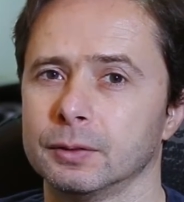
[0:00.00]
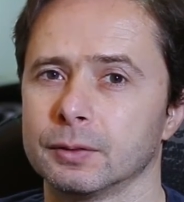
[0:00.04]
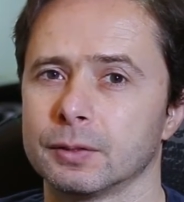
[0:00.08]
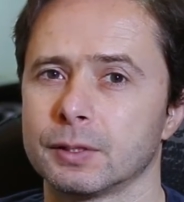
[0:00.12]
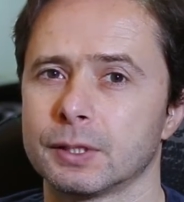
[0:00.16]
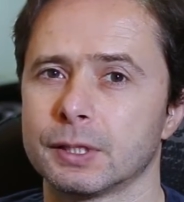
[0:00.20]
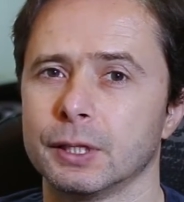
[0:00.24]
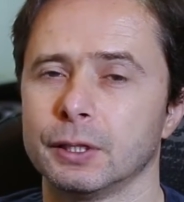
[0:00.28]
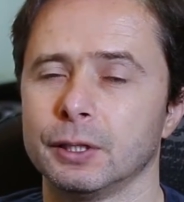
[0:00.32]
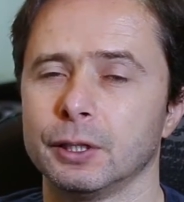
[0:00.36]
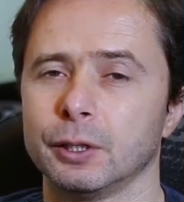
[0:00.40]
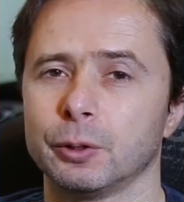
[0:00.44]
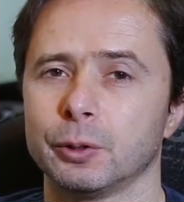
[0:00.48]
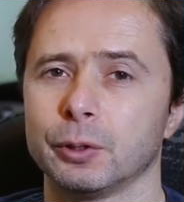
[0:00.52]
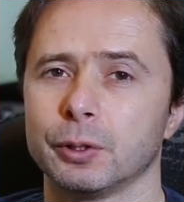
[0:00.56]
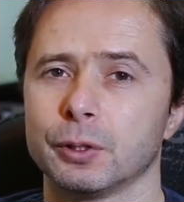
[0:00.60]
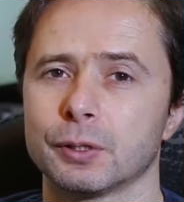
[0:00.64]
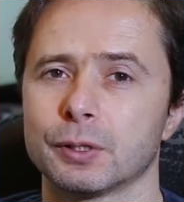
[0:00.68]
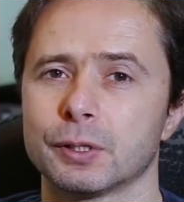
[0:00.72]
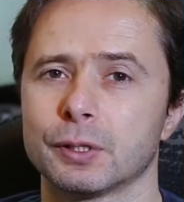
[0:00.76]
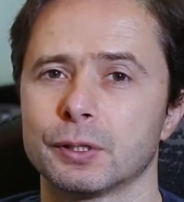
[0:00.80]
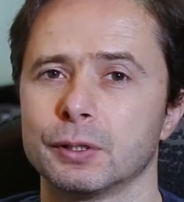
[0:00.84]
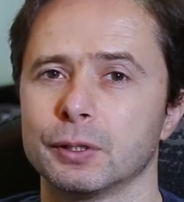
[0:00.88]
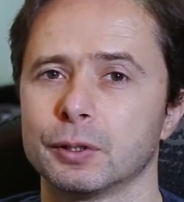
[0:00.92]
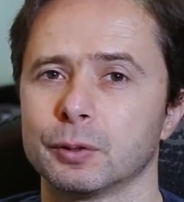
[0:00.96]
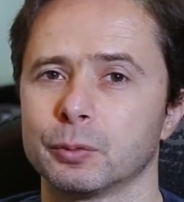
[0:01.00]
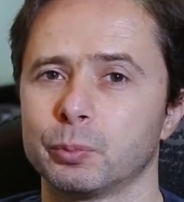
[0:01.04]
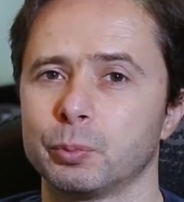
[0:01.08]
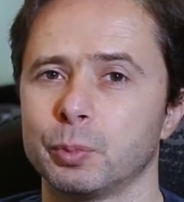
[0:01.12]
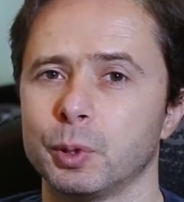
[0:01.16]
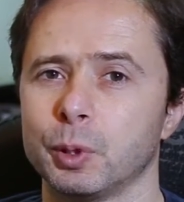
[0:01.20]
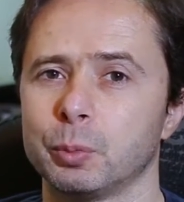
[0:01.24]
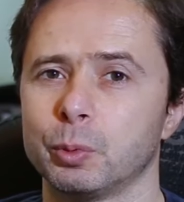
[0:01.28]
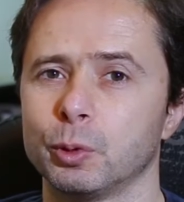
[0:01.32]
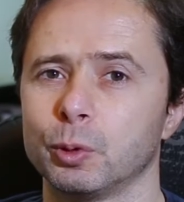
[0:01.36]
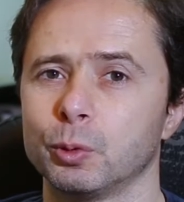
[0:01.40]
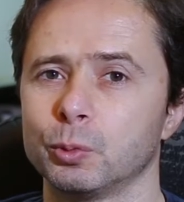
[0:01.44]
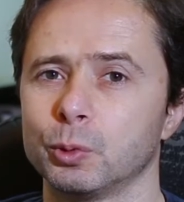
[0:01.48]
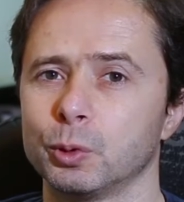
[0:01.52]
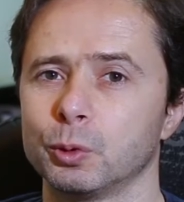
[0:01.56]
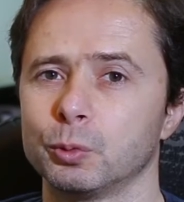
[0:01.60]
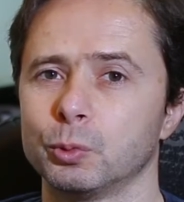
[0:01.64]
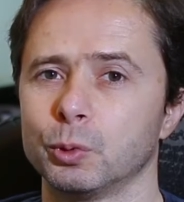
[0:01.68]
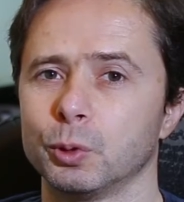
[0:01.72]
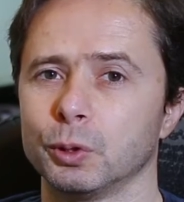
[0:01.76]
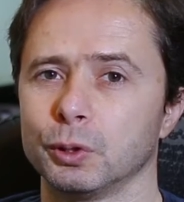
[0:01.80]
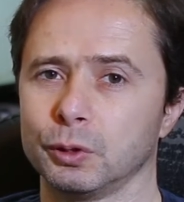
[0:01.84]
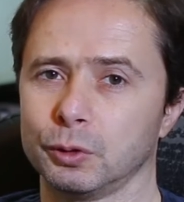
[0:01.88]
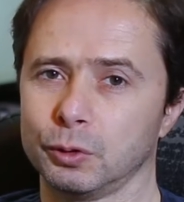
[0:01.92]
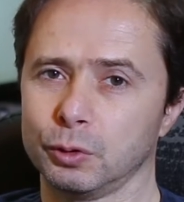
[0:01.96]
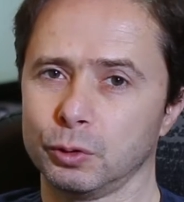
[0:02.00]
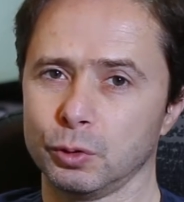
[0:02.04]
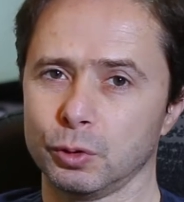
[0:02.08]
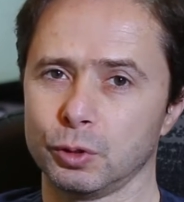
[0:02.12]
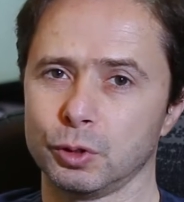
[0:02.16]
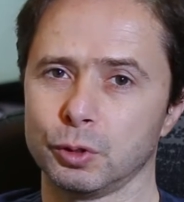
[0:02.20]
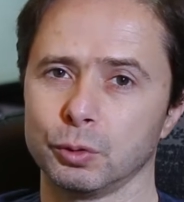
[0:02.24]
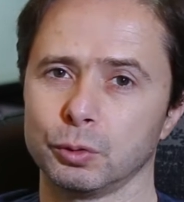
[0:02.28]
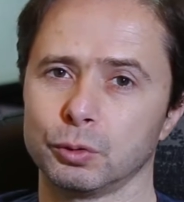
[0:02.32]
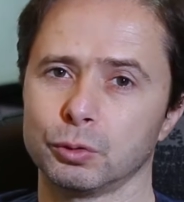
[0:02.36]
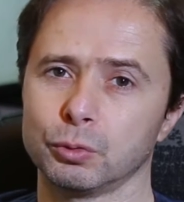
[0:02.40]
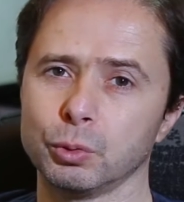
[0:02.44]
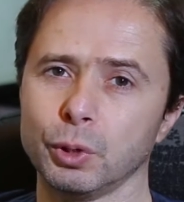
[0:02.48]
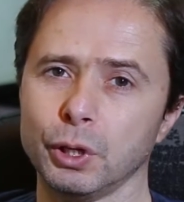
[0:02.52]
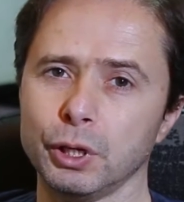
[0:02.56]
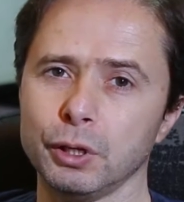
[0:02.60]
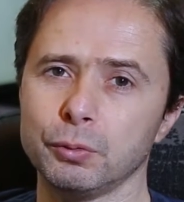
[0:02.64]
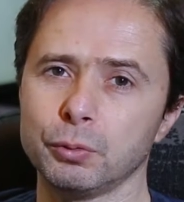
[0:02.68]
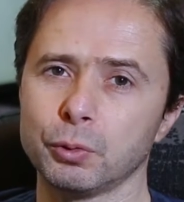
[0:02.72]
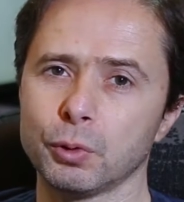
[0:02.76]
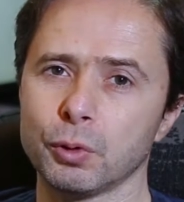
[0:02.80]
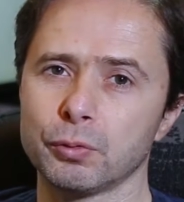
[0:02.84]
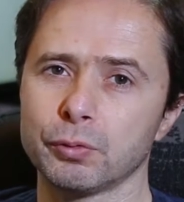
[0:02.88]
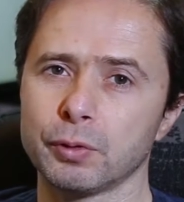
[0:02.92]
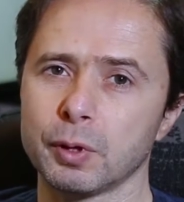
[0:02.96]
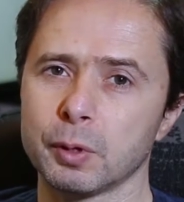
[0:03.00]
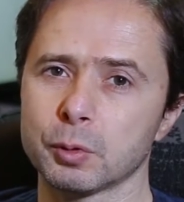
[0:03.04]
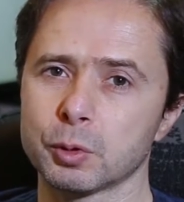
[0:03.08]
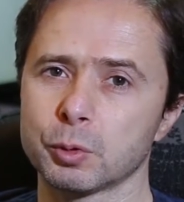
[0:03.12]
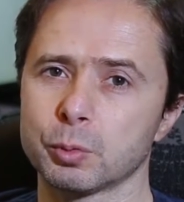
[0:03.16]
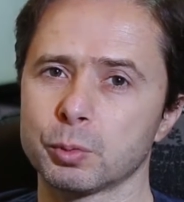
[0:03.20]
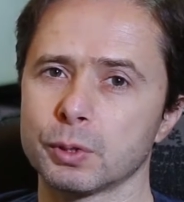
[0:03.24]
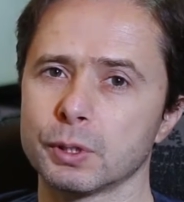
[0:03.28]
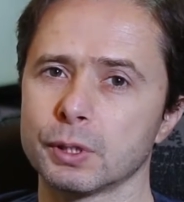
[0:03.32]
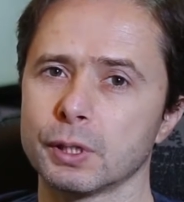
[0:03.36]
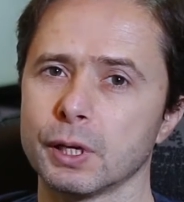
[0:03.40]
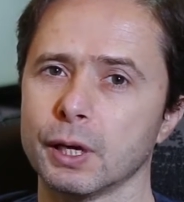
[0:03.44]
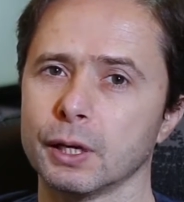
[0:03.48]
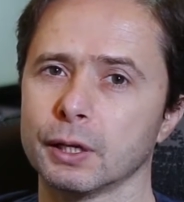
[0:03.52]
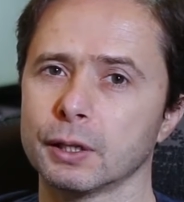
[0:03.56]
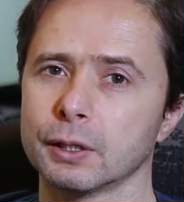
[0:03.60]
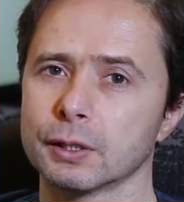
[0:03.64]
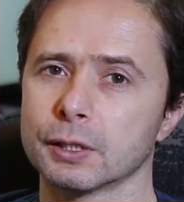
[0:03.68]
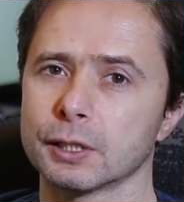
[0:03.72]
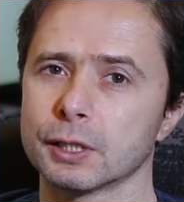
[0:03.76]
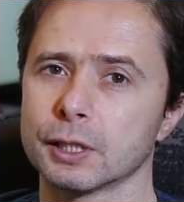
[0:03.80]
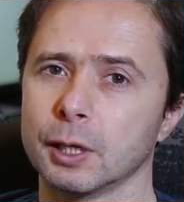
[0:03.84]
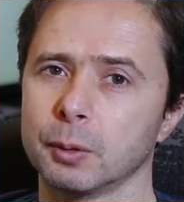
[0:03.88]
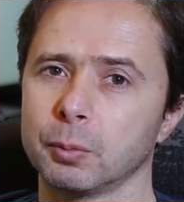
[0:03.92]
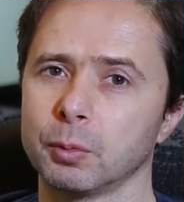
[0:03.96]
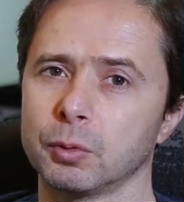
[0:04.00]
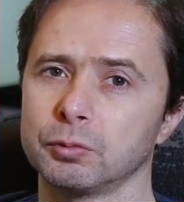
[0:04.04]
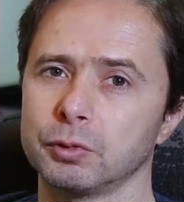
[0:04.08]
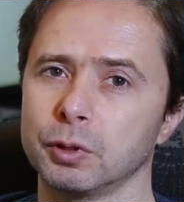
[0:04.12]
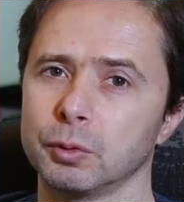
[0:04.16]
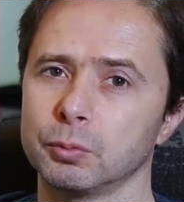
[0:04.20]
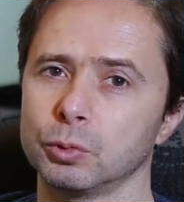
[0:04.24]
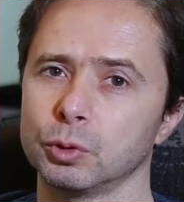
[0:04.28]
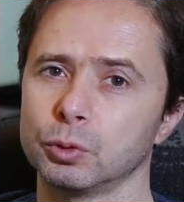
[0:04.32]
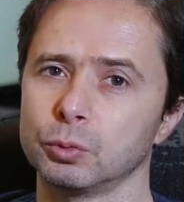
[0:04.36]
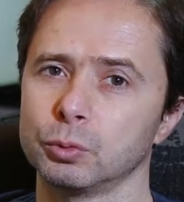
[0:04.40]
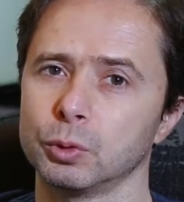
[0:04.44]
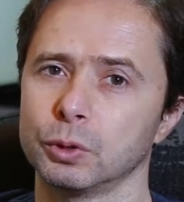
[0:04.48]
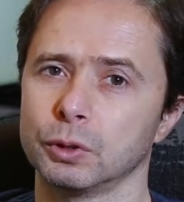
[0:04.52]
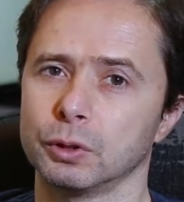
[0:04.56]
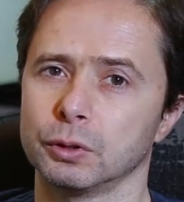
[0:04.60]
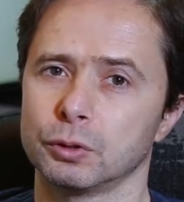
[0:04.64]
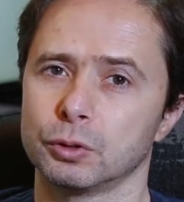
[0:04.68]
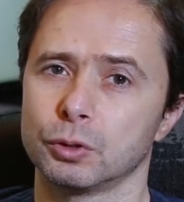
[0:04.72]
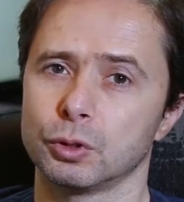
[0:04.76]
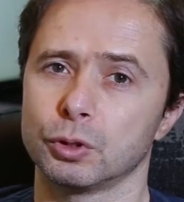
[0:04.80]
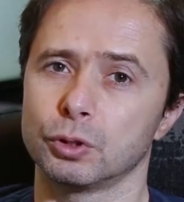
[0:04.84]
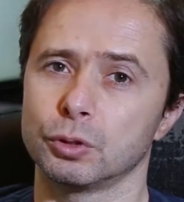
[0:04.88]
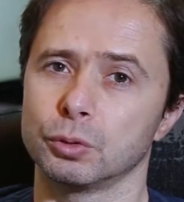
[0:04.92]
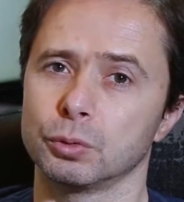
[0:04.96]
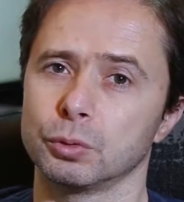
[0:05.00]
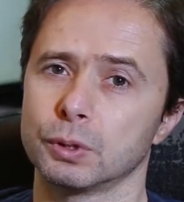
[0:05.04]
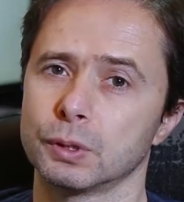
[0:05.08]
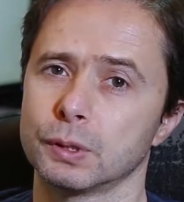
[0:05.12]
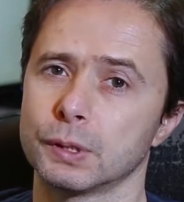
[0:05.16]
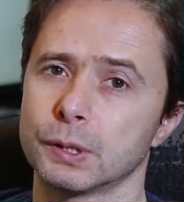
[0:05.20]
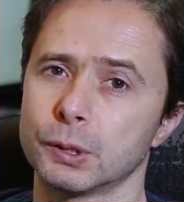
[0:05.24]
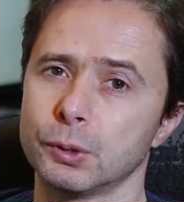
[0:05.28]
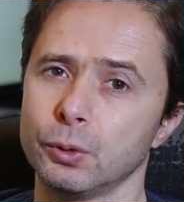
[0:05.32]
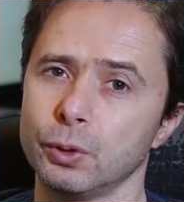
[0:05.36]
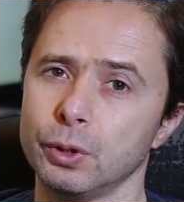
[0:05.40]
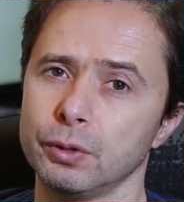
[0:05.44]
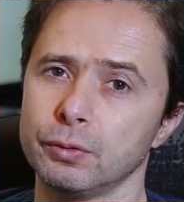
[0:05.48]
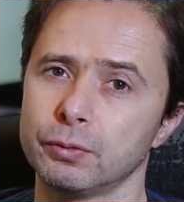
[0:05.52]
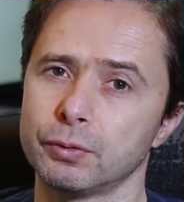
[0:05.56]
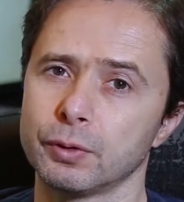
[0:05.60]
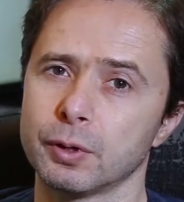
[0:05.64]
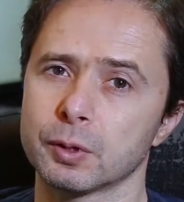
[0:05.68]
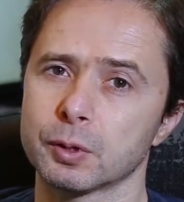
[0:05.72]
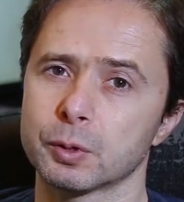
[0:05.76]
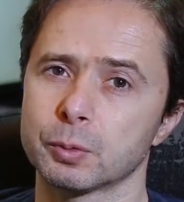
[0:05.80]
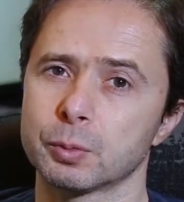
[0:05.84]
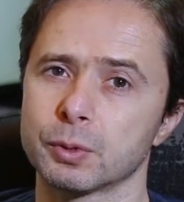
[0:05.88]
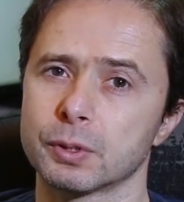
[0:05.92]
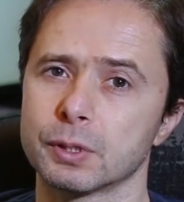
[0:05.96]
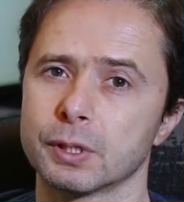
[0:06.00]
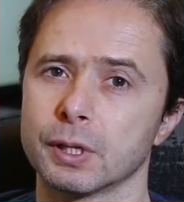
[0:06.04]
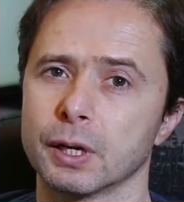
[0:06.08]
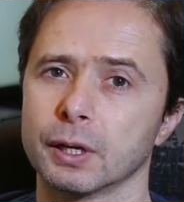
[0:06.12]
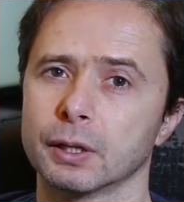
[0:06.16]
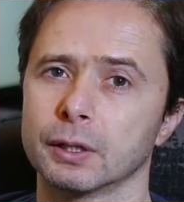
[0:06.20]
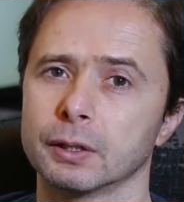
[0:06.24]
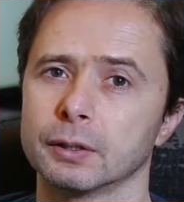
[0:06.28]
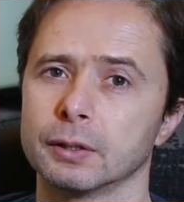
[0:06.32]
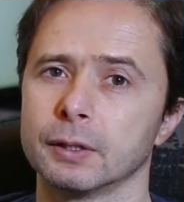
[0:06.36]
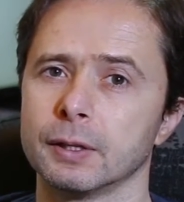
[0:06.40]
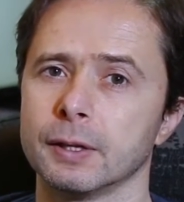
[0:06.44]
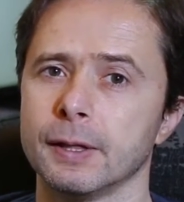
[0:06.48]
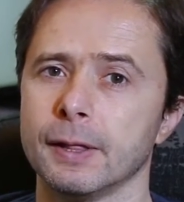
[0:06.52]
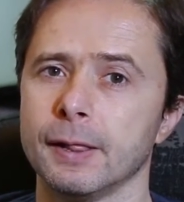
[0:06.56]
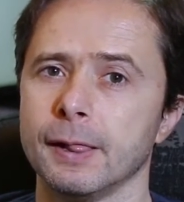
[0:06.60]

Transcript: scenarios, the people would want it to shoot 24 frames per second. Some of them would want it to shoot 30 frames per second,